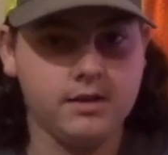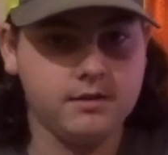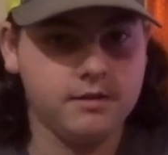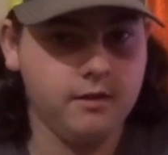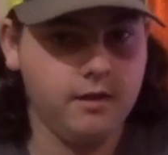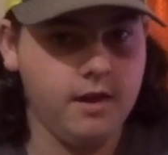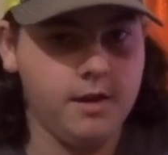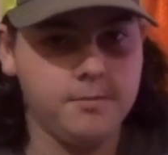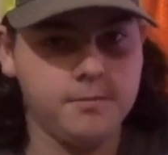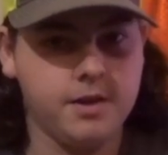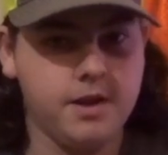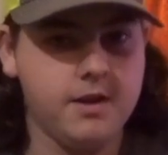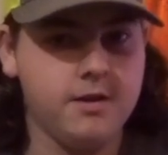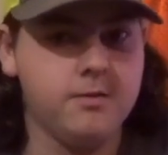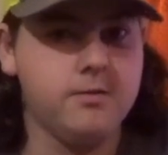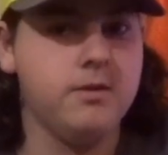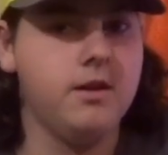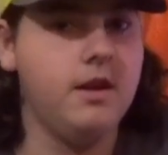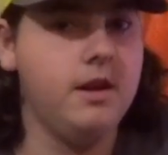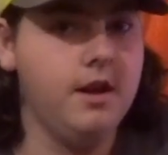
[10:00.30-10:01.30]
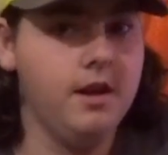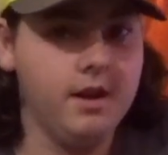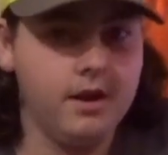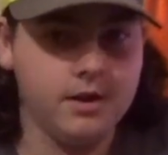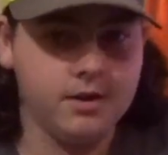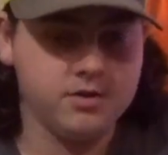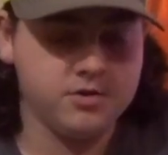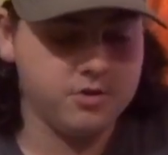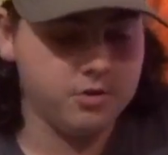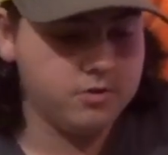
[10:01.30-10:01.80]
Climb down.
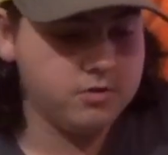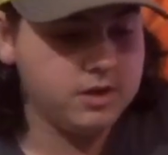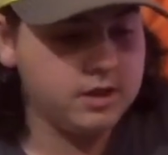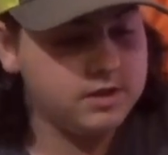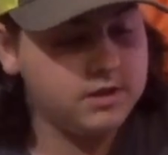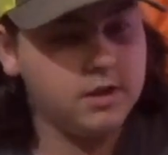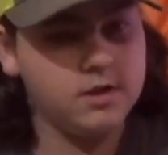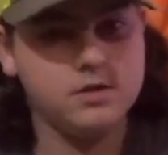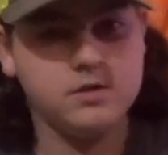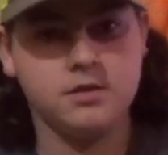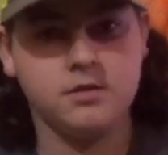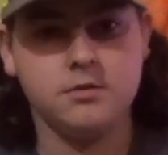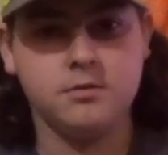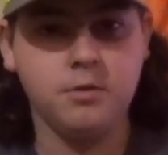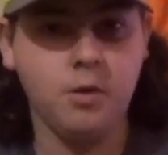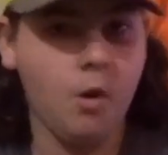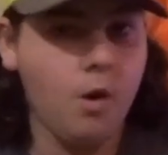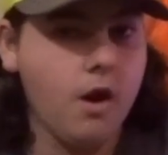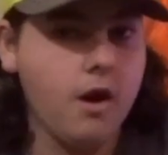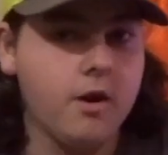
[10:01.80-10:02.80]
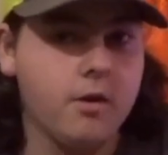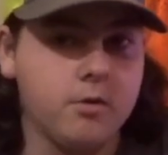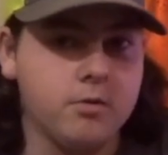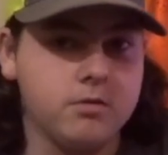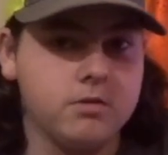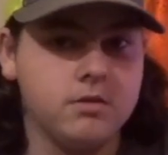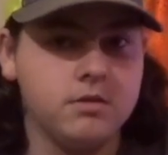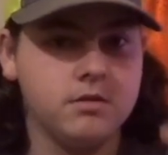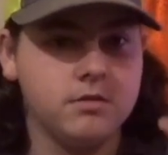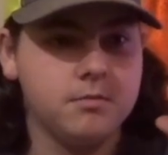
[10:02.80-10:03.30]
As soon as I touched the
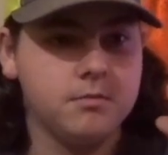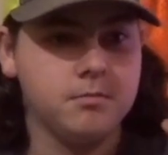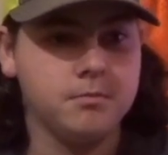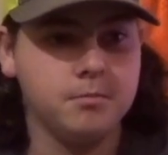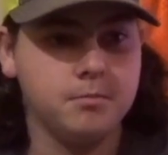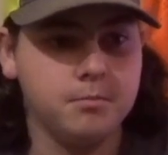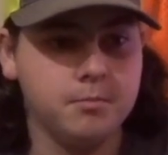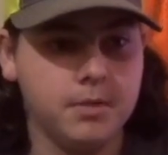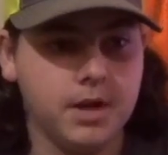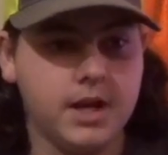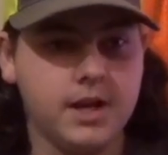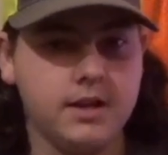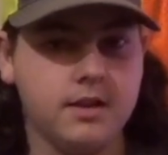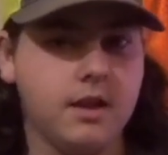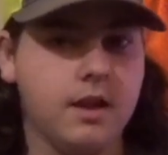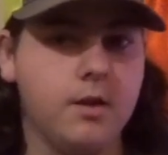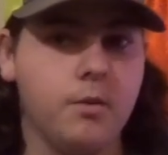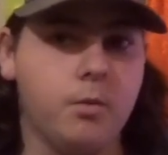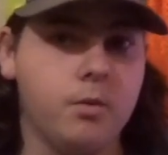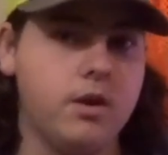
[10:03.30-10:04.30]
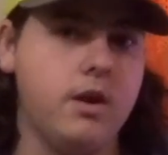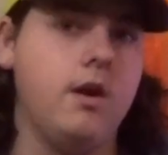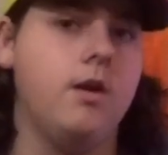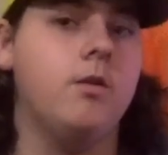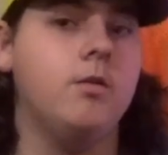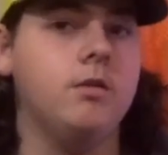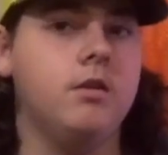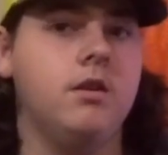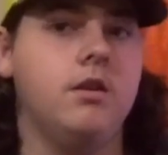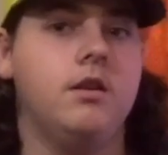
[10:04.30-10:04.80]
ground, my headlight went
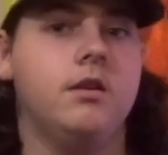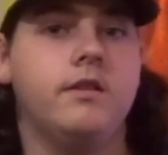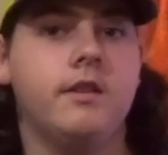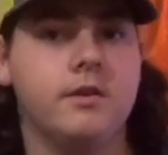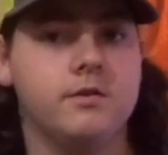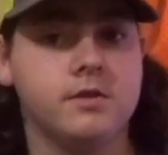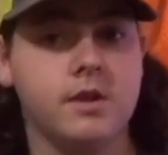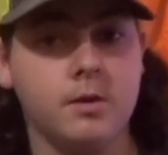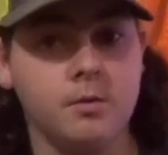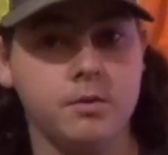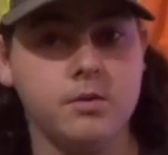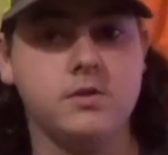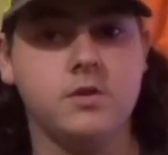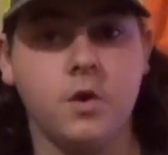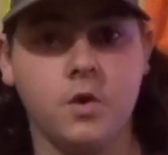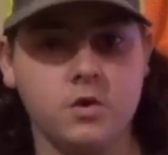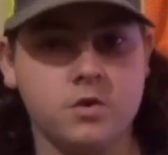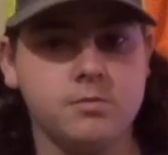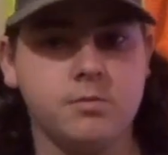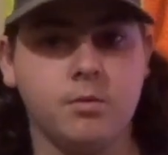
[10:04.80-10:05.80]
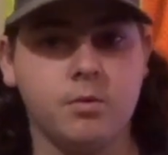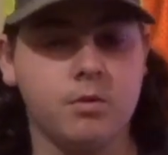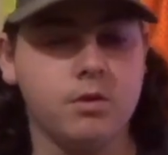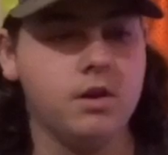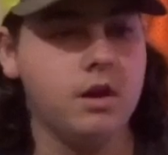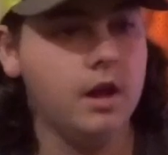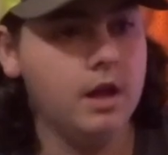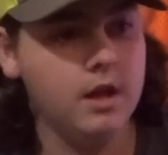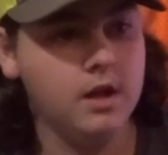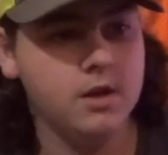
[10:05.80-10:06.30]
out. That was that rechargeable.
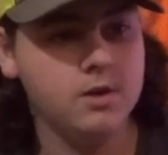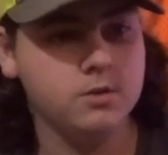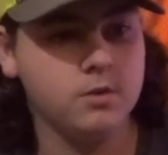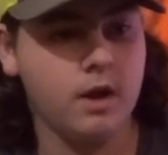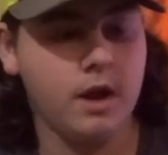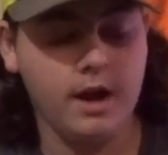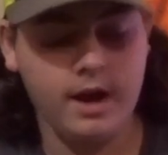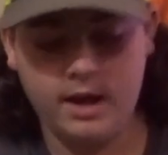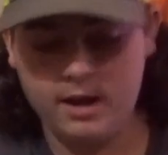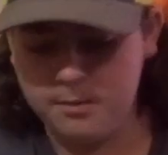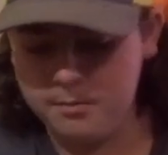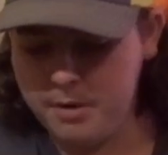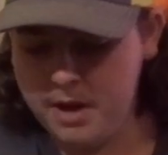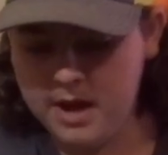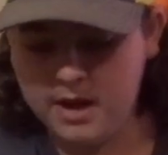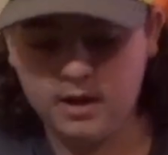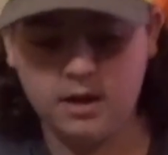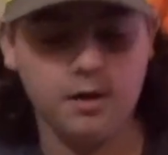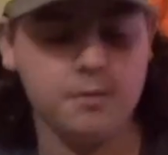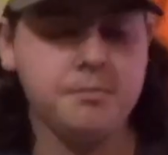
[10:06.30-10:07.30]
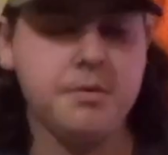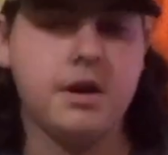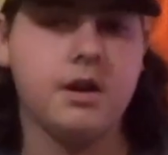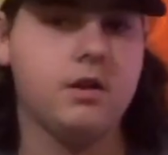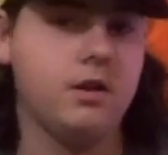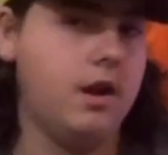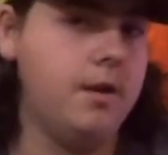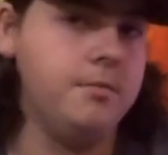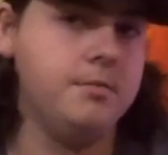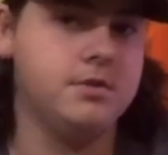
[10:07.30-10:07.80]
So I had to pack up that
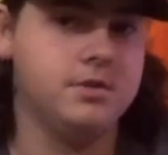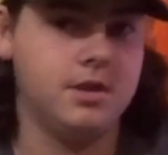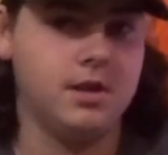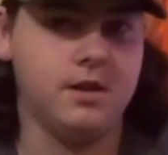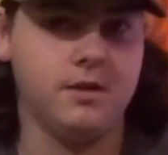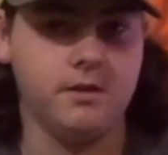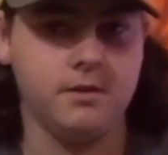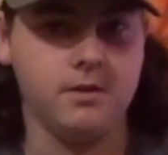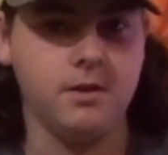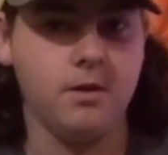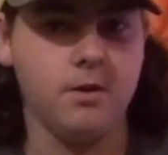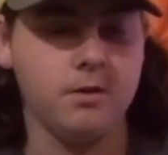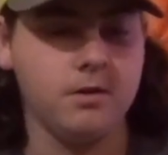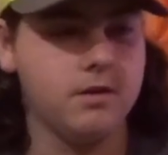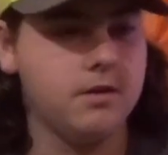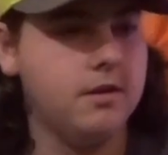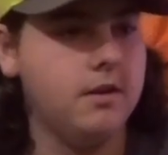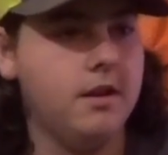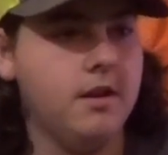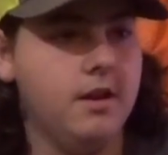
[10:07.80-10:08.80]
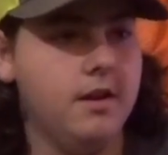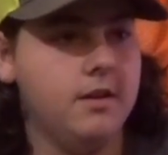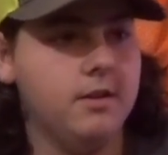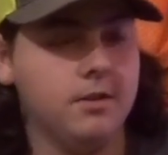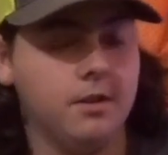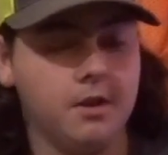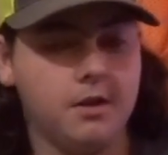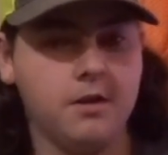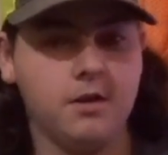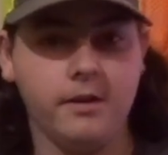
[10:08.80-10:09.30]
climbing stand in the dark.
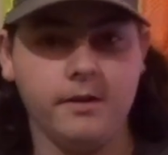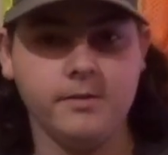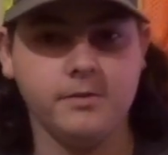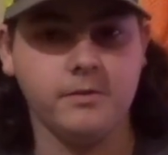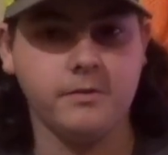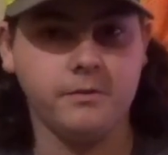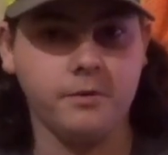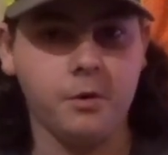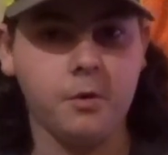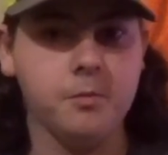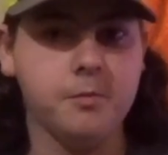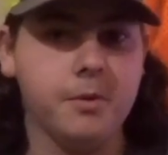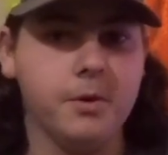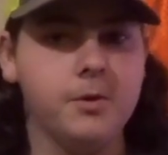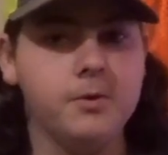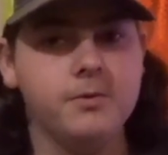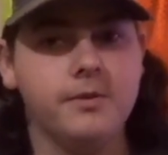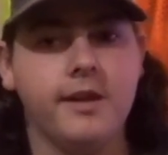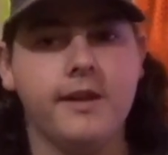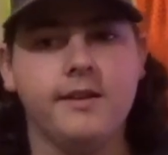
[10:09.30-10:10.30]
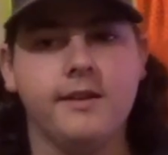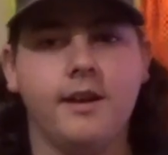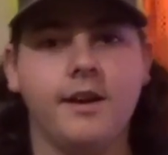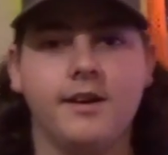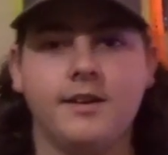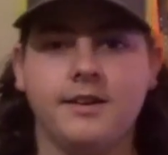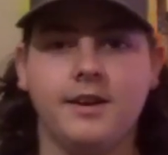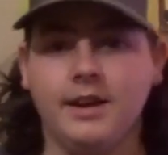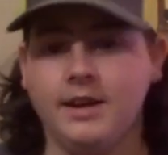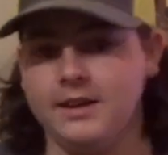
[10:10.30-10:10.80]
Luckily, it was a full moon that
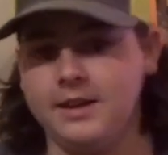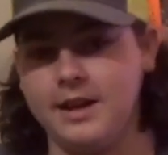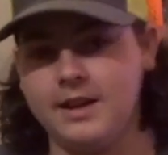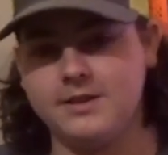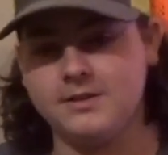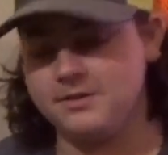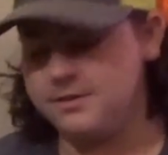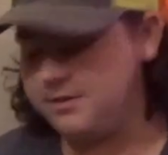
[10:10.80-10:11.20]
night, and I could actually